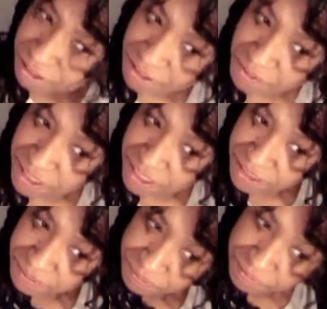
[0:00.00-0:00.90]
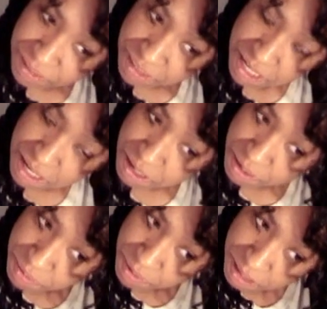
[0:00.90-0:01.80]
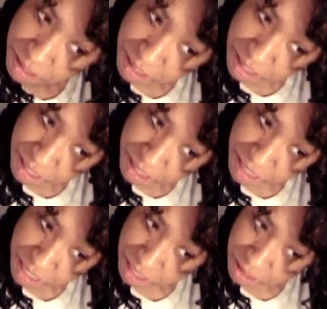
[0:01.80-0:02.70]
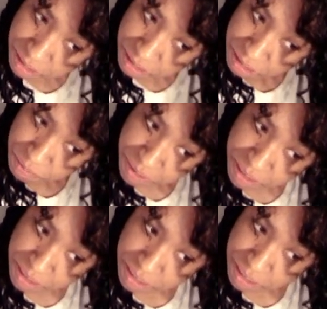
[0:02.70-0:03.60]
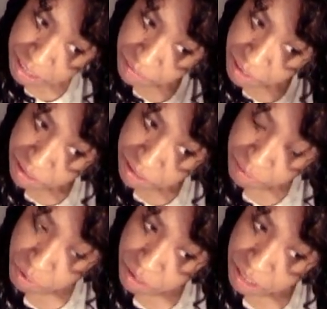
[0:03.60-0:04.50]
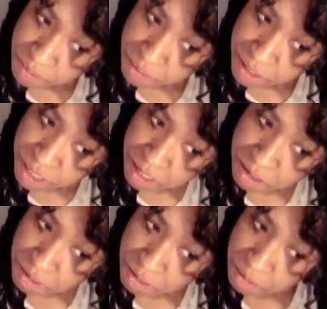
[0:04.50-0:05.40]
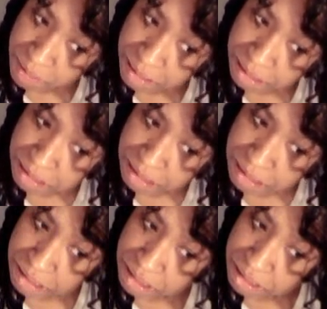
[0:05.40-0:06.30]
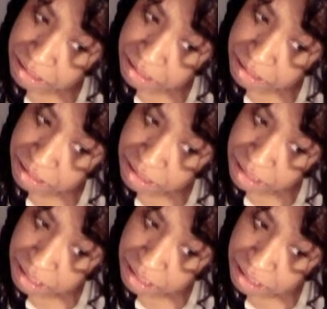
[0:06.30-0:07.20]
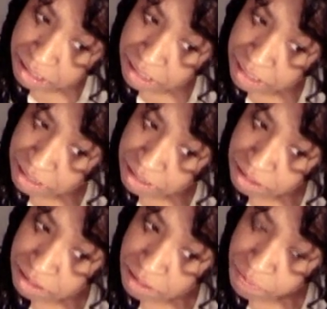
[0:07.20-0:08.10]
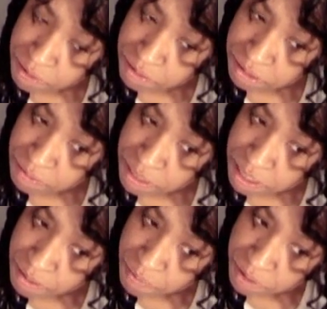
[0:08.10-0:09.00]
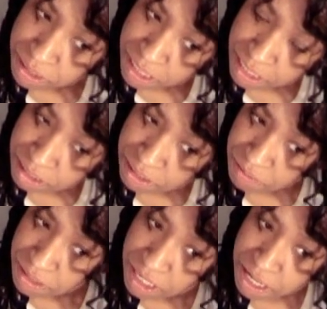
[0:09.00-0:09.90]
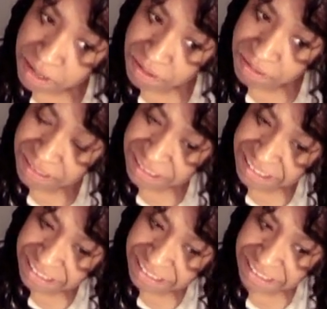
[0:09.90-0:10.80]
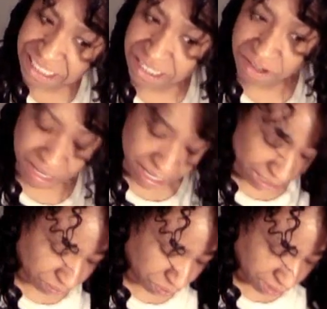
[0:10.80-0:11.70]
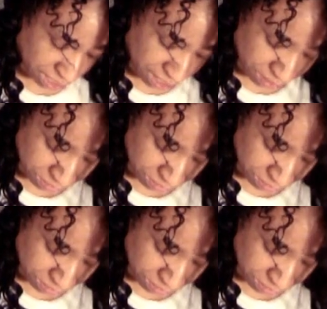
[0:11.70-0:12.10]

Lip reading: No, I'm kidding. And I lost this piece. Look at me pulling out my hair. Oh my gosh. This is supposed to be a protective style. I had to pull it out.